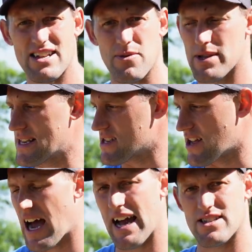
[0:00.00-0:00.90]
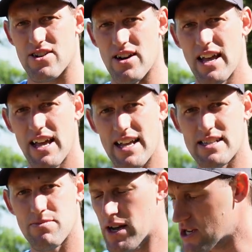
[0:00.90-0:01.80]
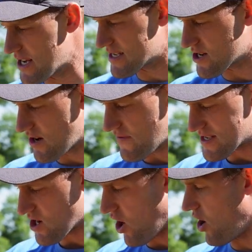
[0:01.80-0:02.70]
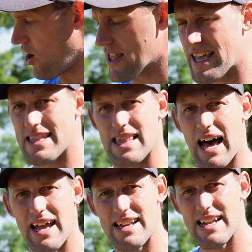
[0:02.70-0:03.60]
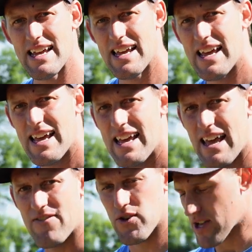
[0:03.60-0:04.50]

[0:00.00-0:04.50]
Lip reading: to release on hyzer. It's much easier if it's all in line. If you